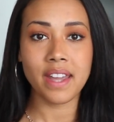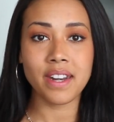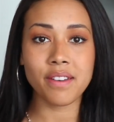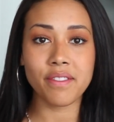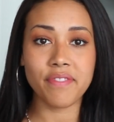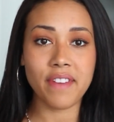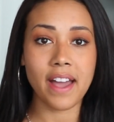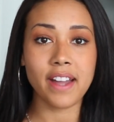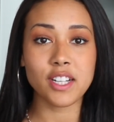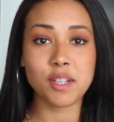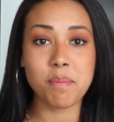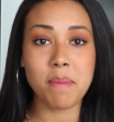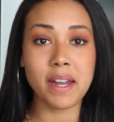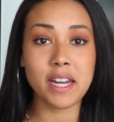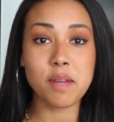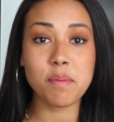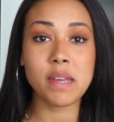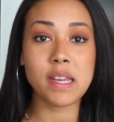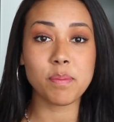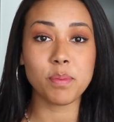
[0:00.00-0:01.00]
And in fact,
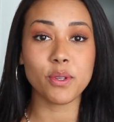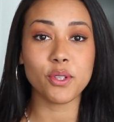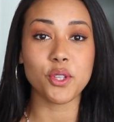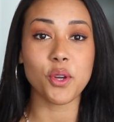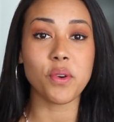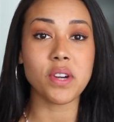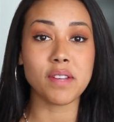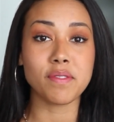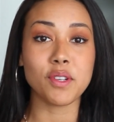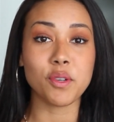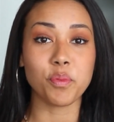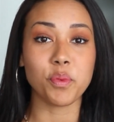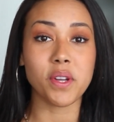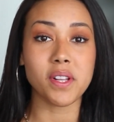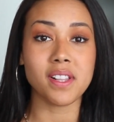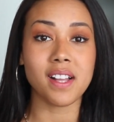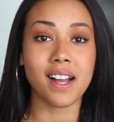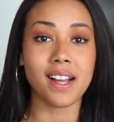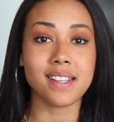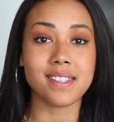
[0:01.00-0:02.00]
many people don't even
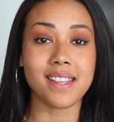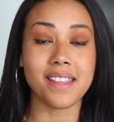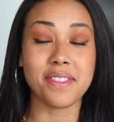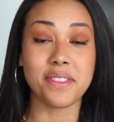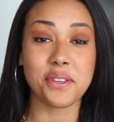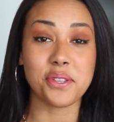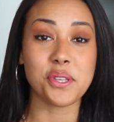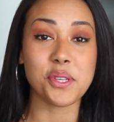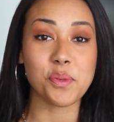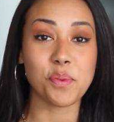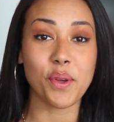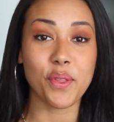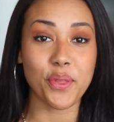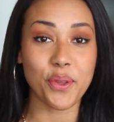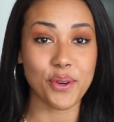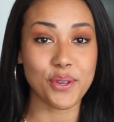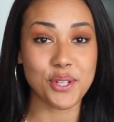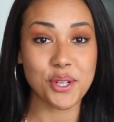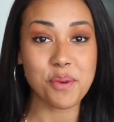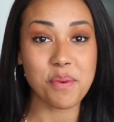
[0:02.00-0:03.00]
realize that this is what
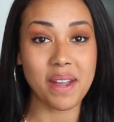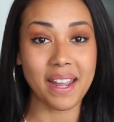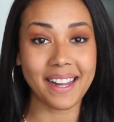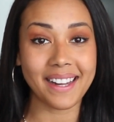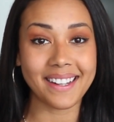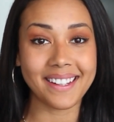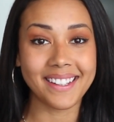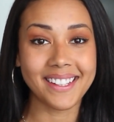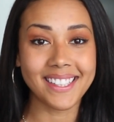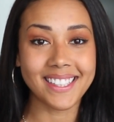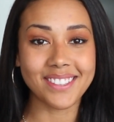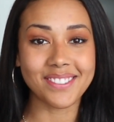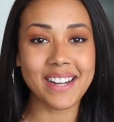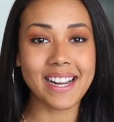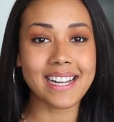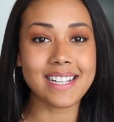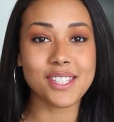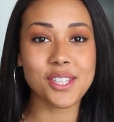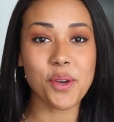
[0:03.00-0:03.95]
they're doing, right?